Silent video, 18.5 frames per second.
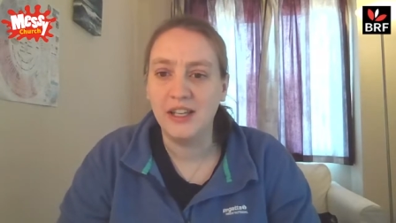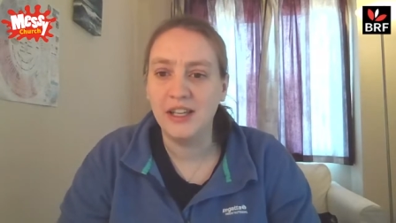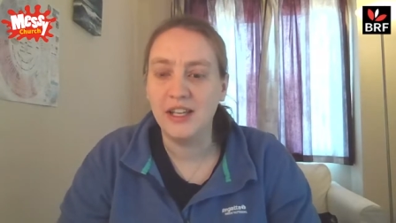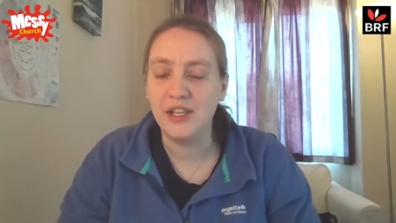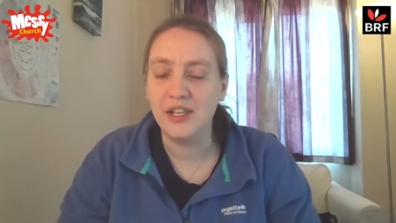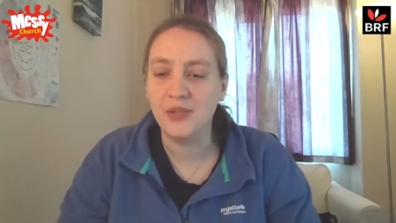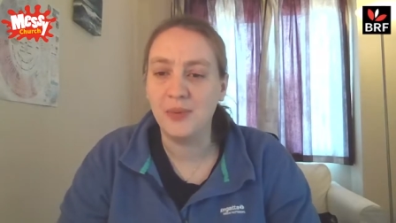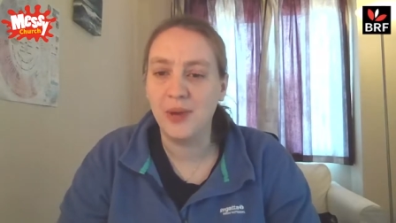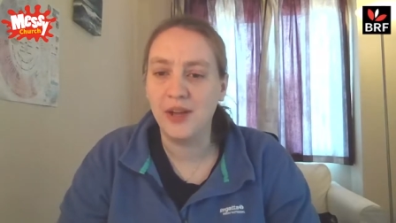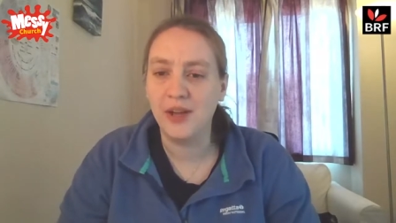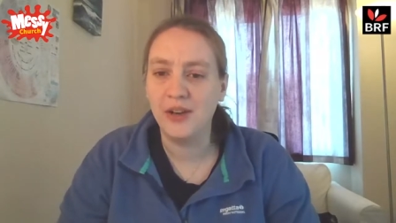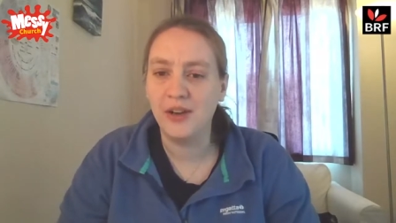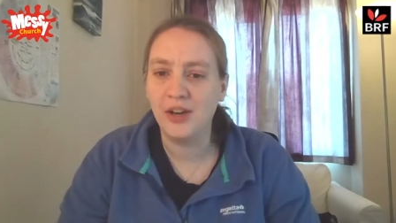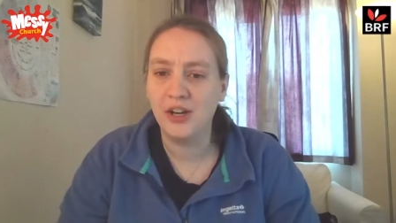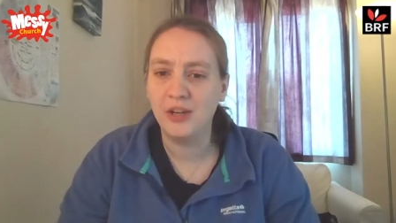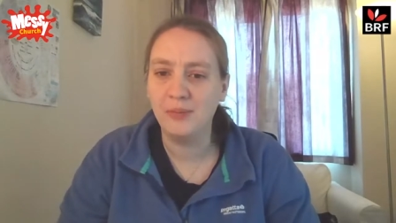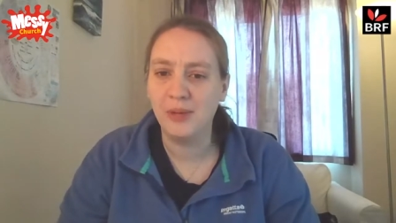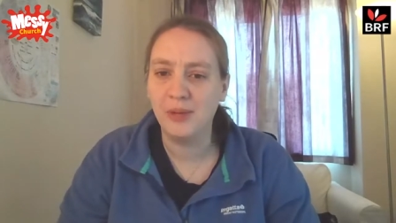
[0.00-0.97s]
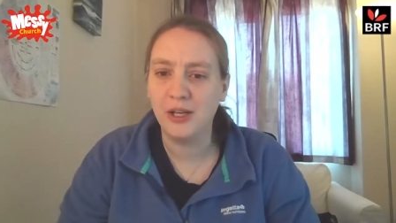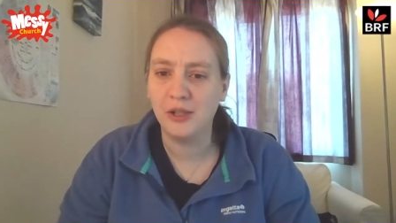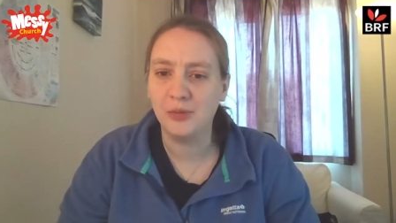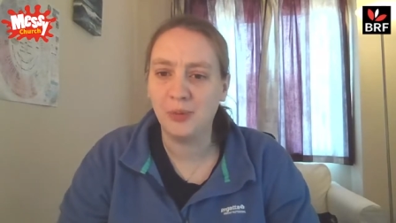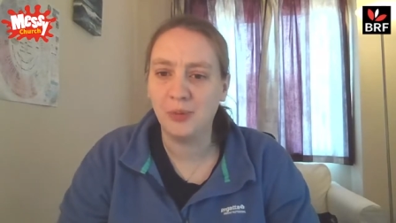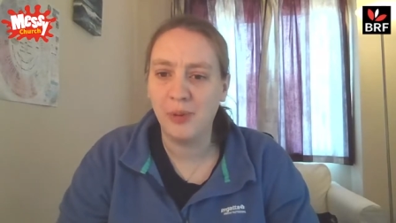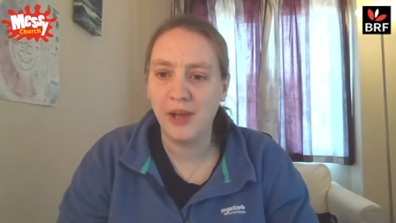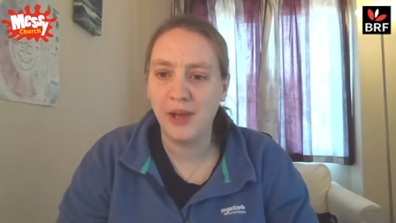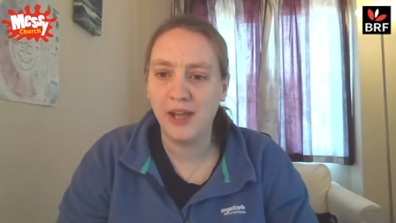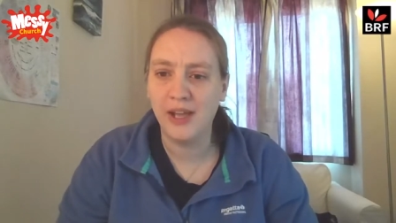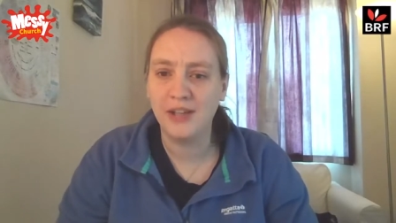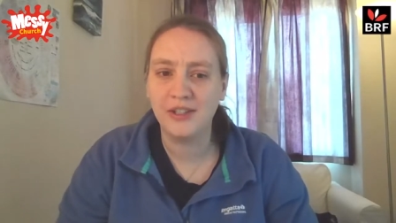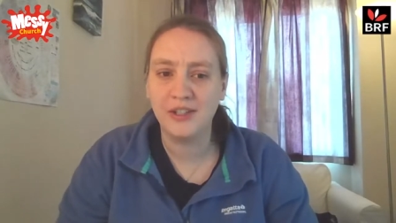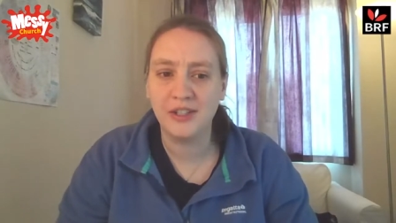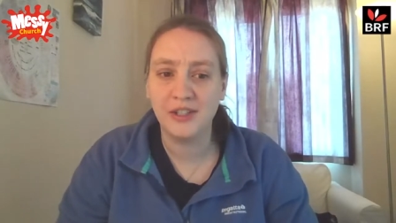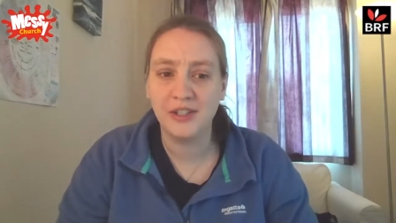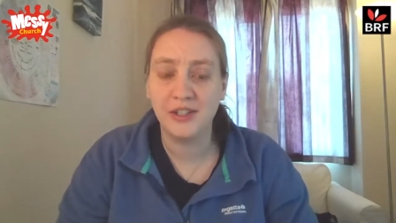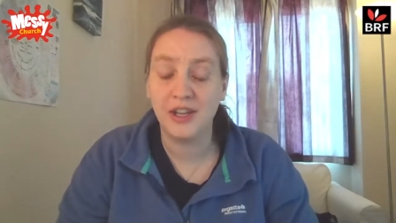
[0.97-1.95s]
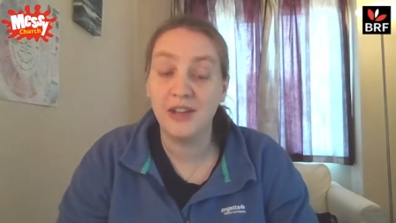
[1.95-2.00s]
is when I'd been as prepared
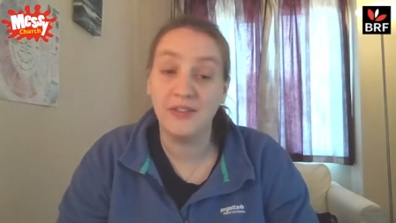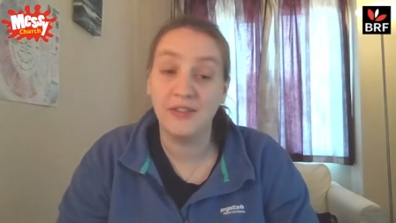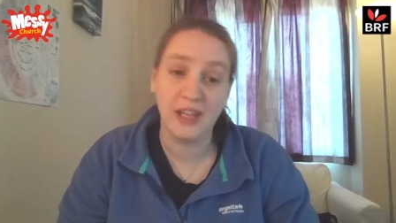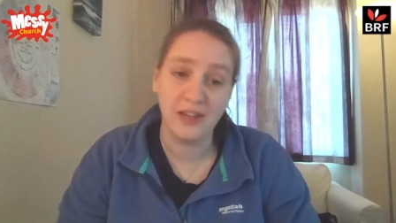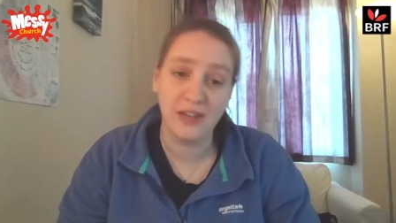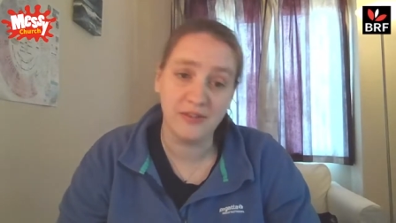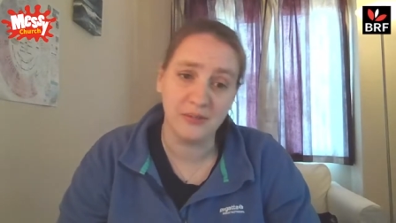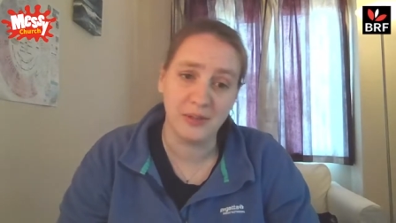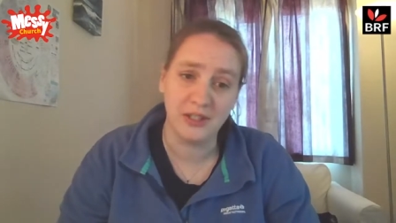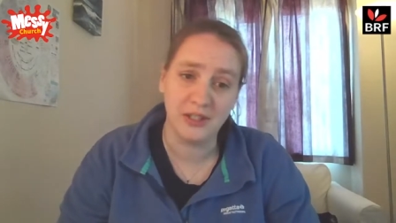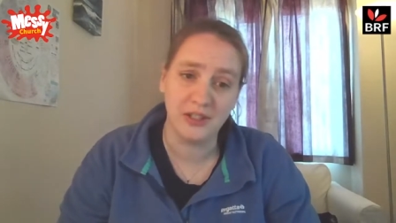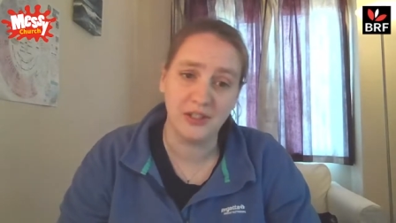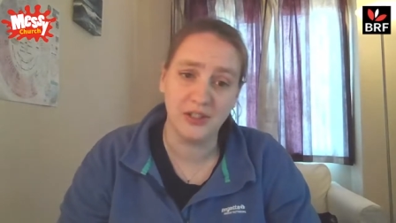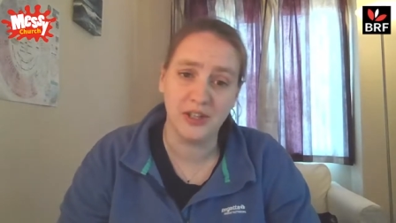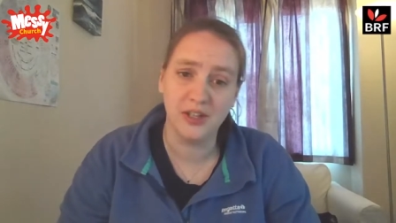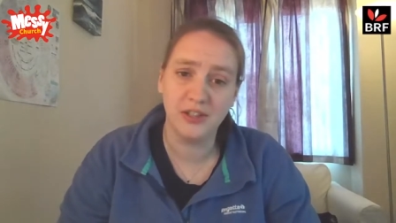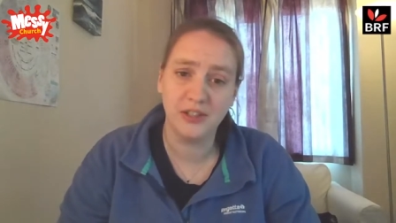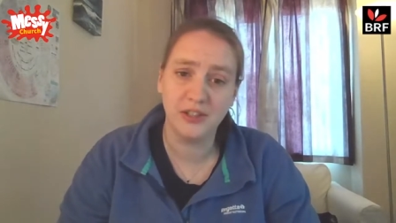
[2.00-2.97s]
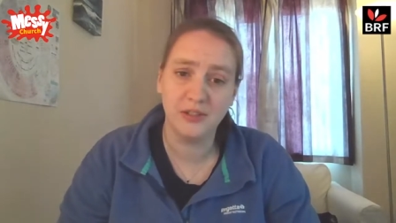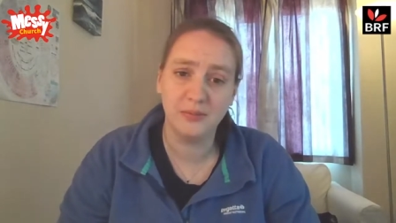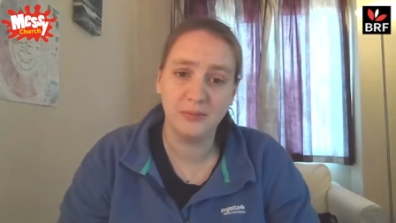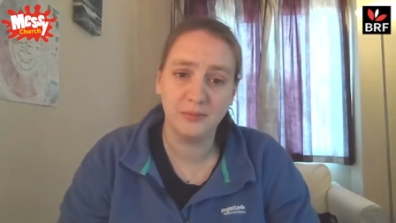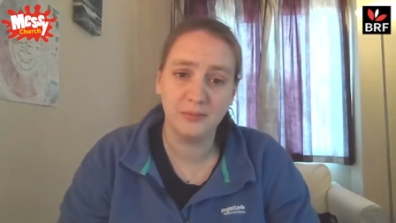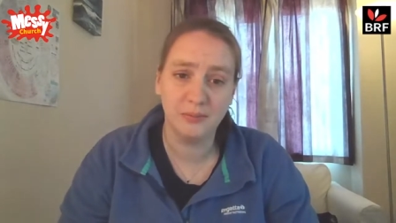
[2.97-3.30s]
as I ever get for Messy Church.